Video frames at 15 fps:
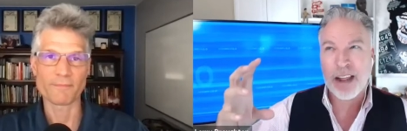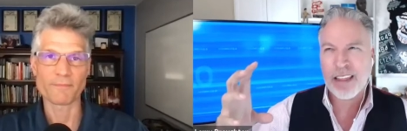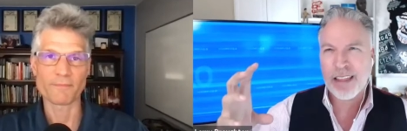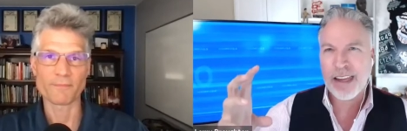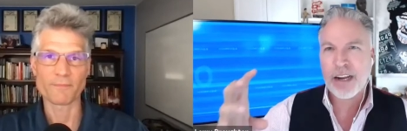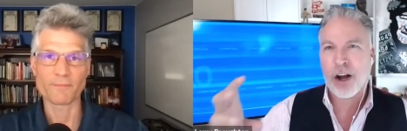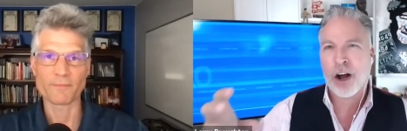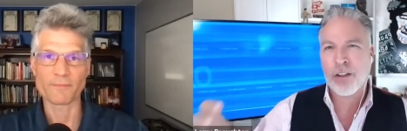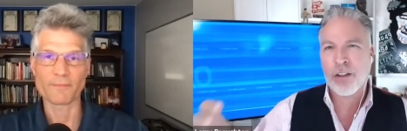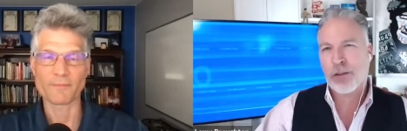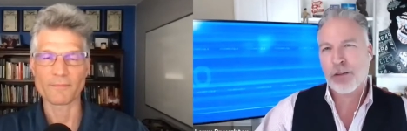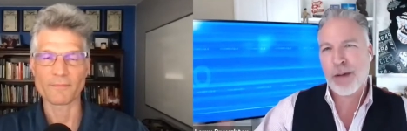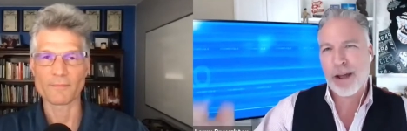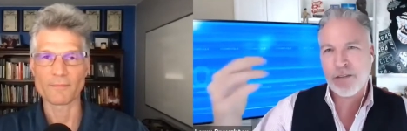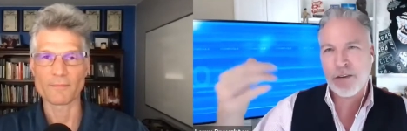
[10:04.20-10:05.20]
Speaker 1: think all the other
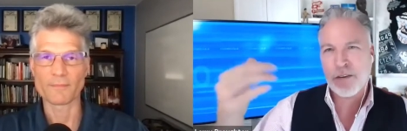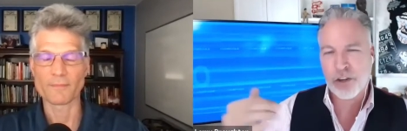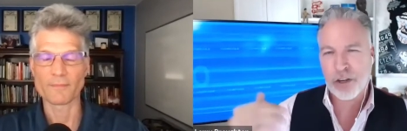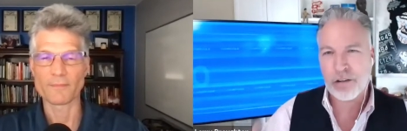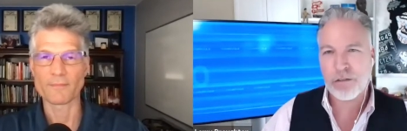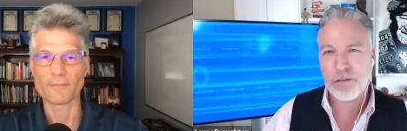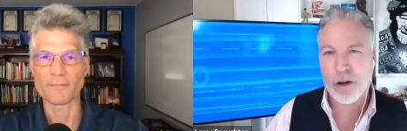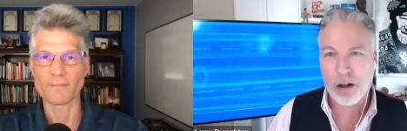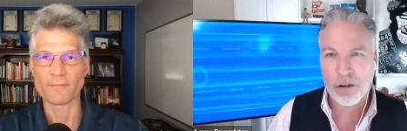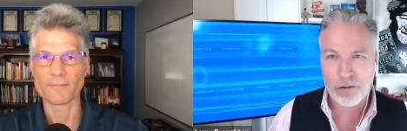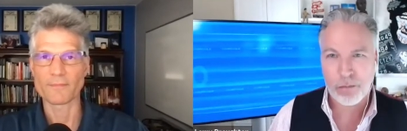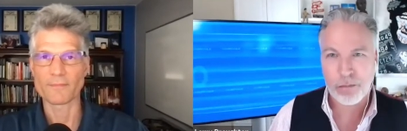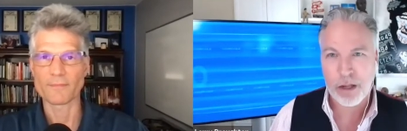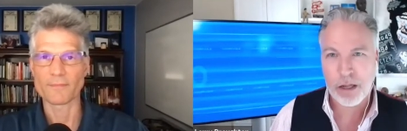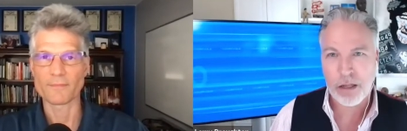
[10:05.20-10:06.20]
benefits are going to fall
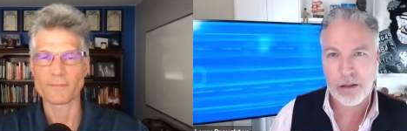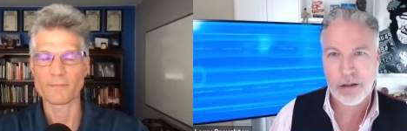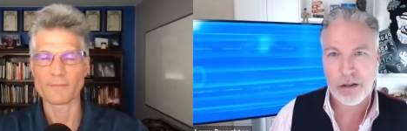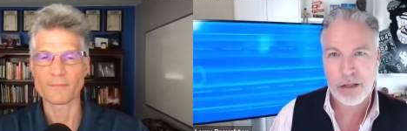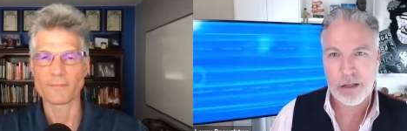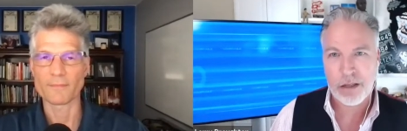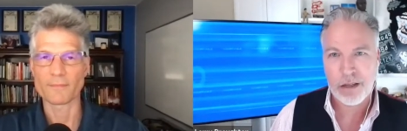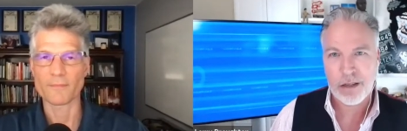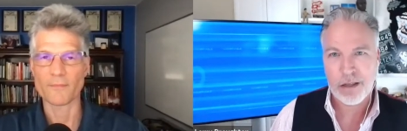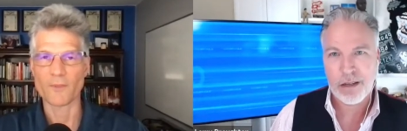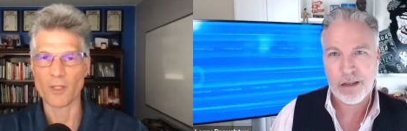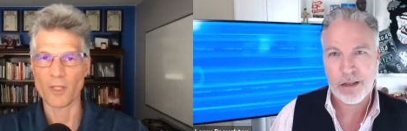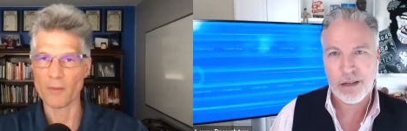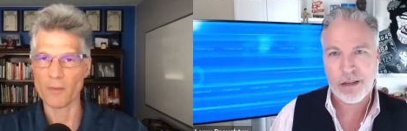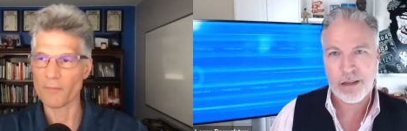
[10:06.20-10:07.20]
from this.
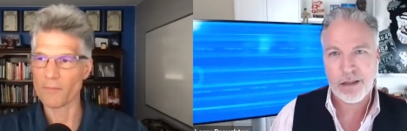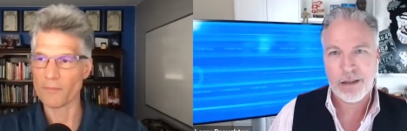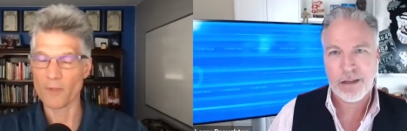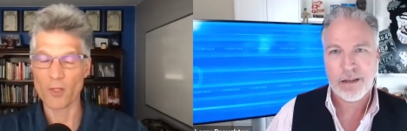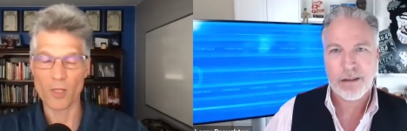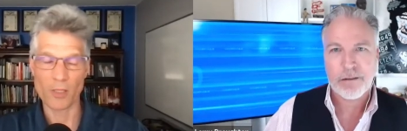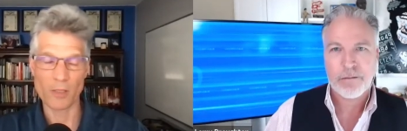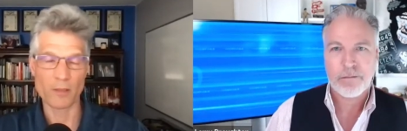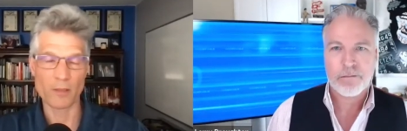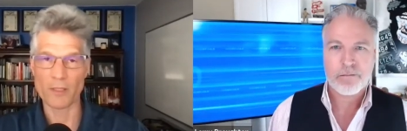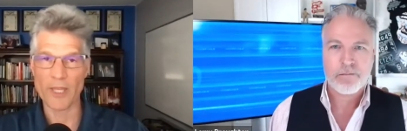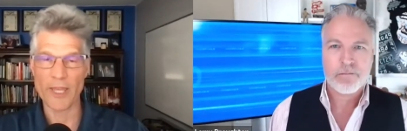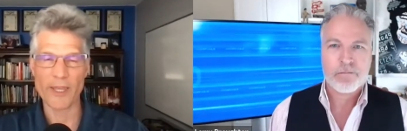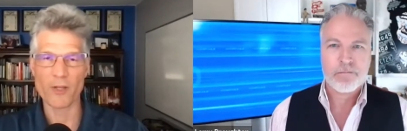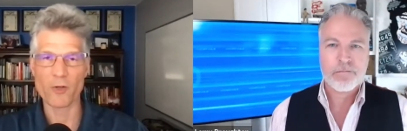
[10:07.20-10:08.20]
Speaker 2: Yep. Yeah. I,
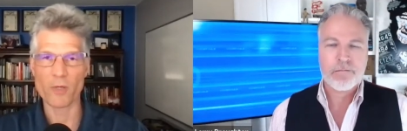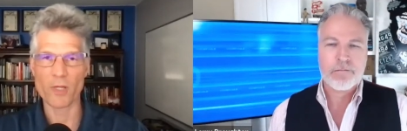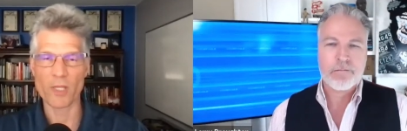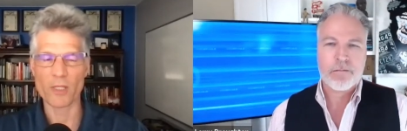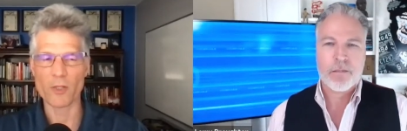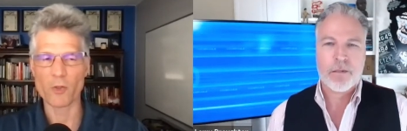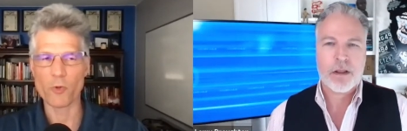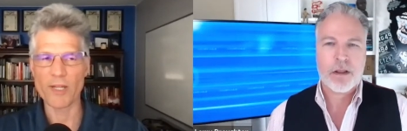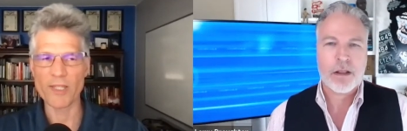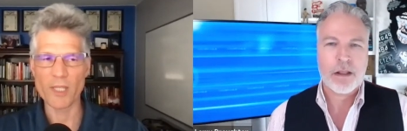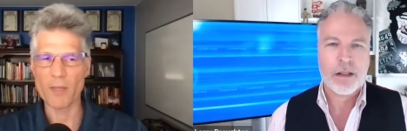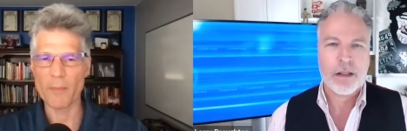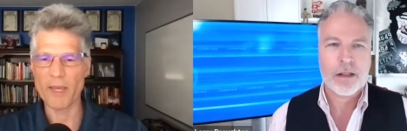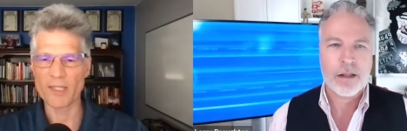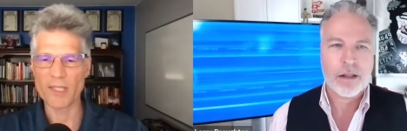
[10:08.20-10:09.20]
yeah, I agree. And the great
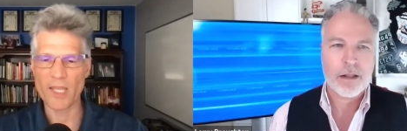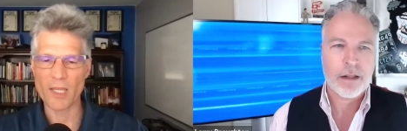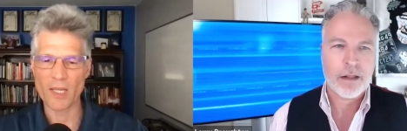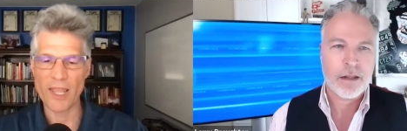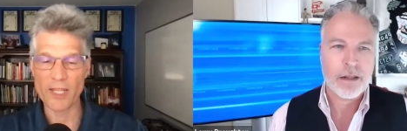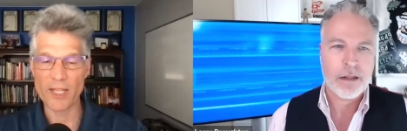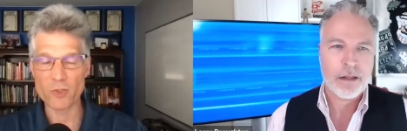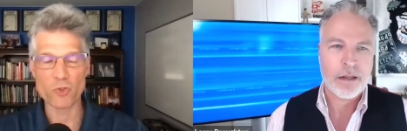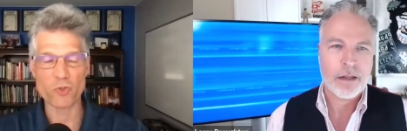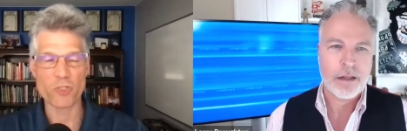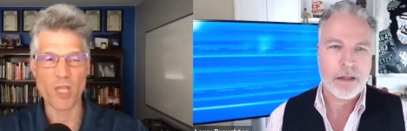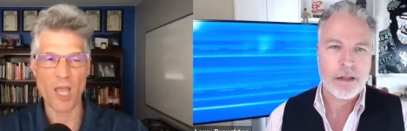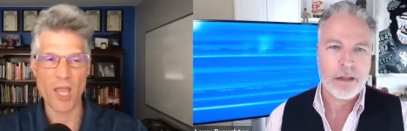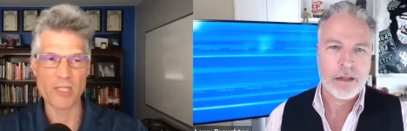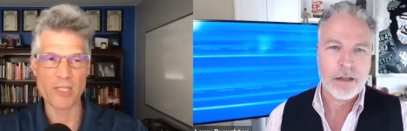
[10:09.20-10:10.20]
thing about that
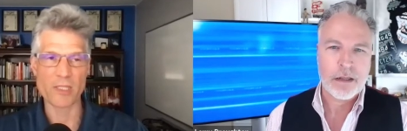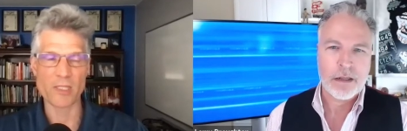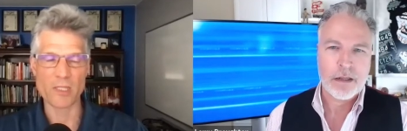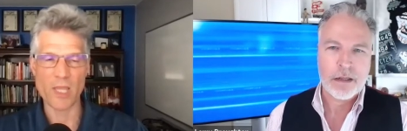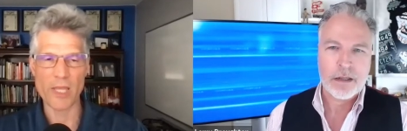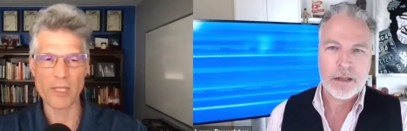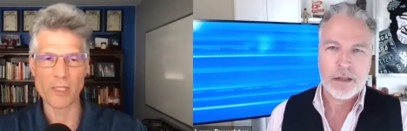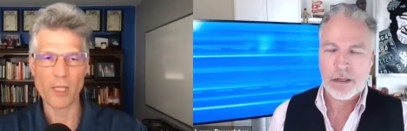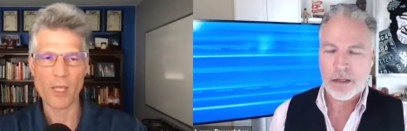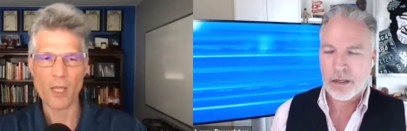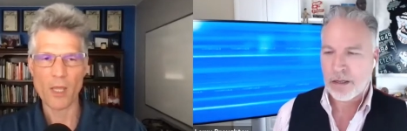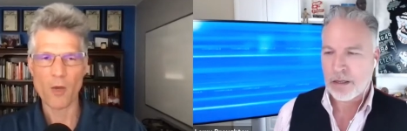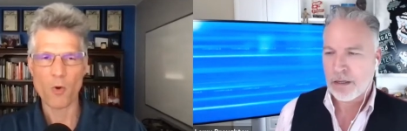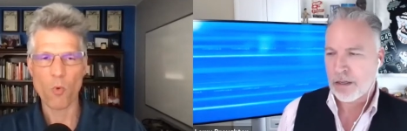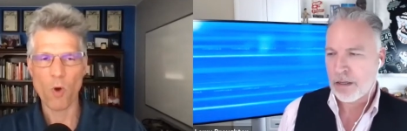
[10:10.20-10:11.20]
exercise is that
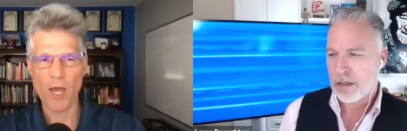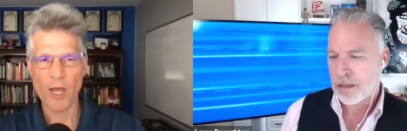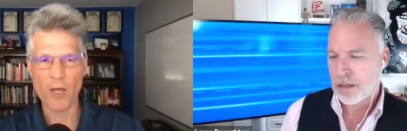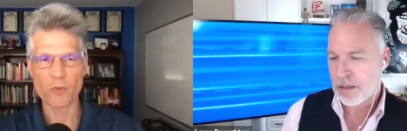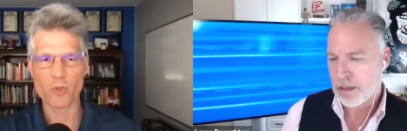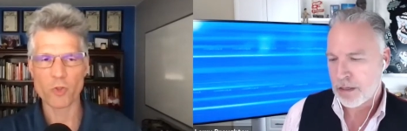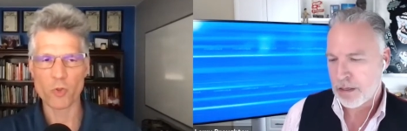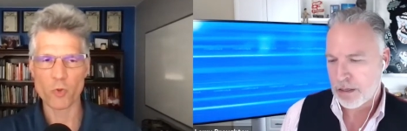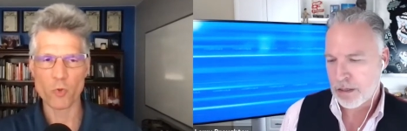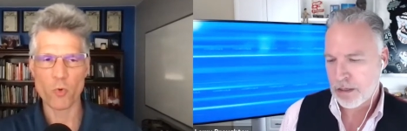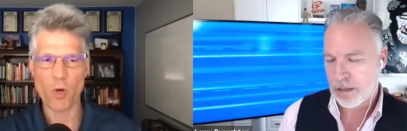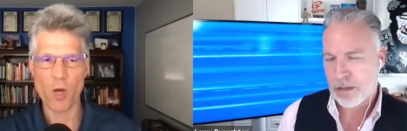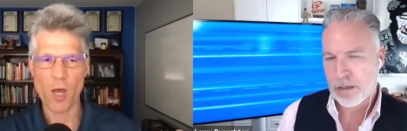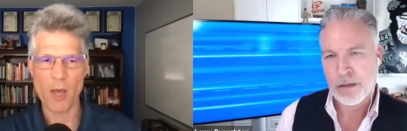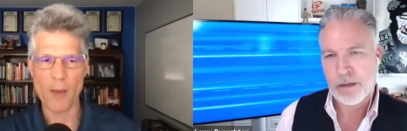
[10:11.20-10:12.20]
while
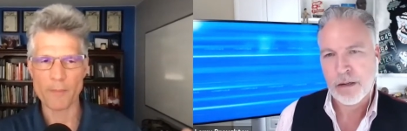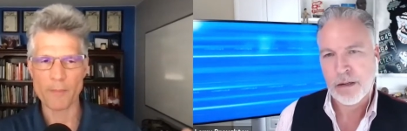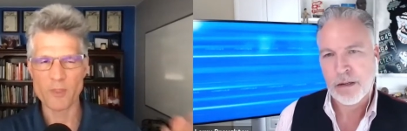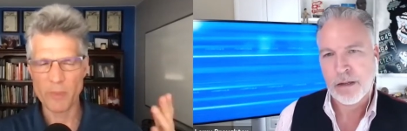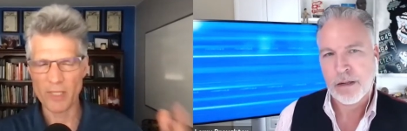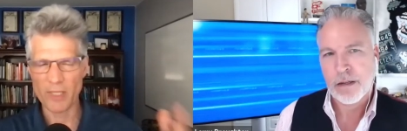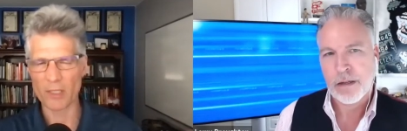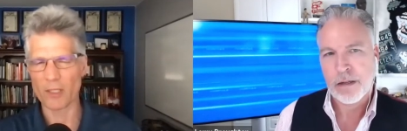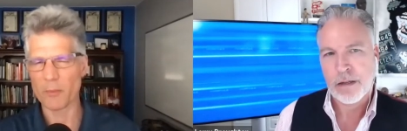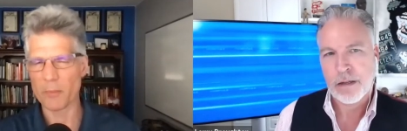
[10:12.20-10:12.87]
you um, spend a little